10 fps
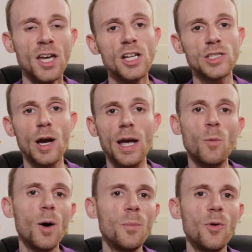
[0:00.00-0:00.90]
So a
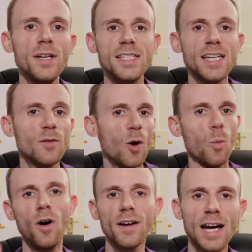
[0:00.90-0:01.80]

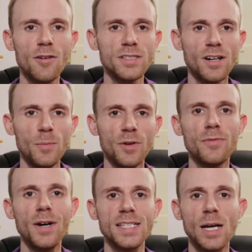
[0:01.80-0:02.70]
1.01 carat diamond,
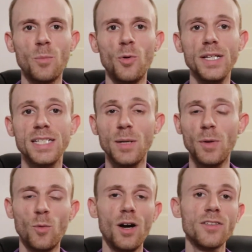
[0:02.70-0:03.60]
for example, is going to be
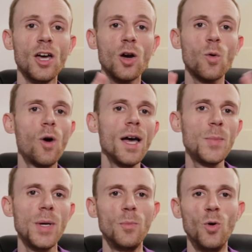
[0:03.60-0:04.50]
worth quite a
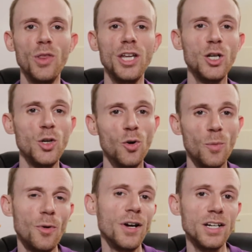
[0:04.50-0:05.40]
bit more than
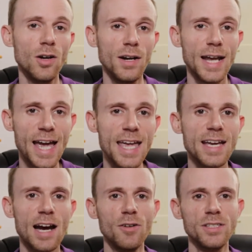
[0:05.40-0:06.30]
0.98
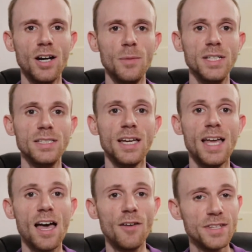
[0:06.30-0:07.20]
carat diamond
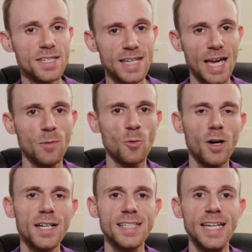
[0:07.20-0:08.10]
of the same
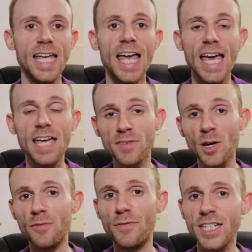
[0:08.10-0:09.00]
quality, even
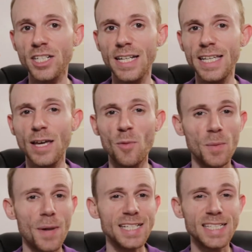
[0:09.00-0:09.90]
though visually there'll be
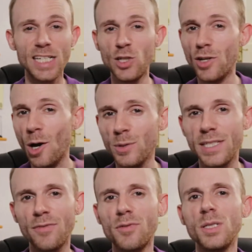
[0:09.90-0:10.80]
basically no
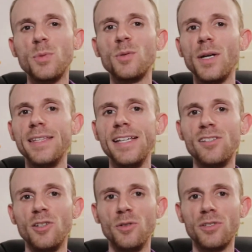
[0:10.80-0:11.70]
difference between these
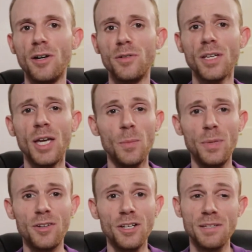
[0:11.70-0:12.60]
2 stones
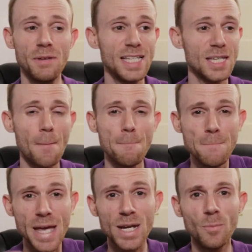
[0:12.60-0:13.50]
because it's a
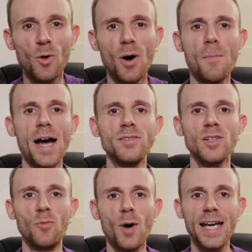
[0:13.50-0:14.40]
minimal amount
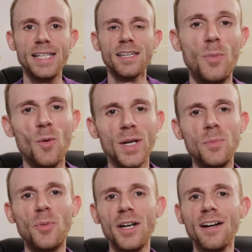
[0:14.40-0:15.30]
of weight. But when you
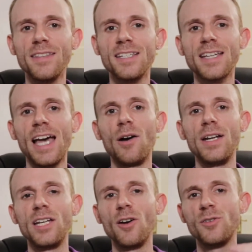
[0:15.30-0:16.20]
put it on the scale and
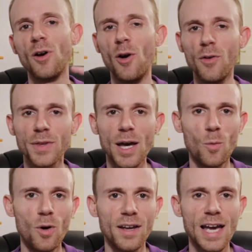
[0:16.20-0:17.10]
it goes over that
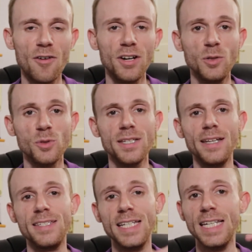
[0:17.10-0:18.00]
1 carat, you'll see
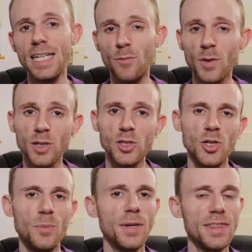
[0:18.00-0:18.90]
a significant
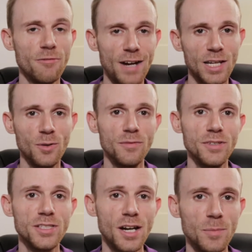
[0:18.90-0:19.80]
jump in the value of
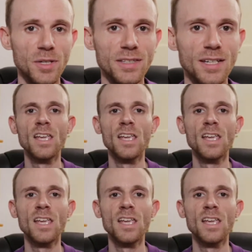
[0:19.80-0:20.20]
the diamond.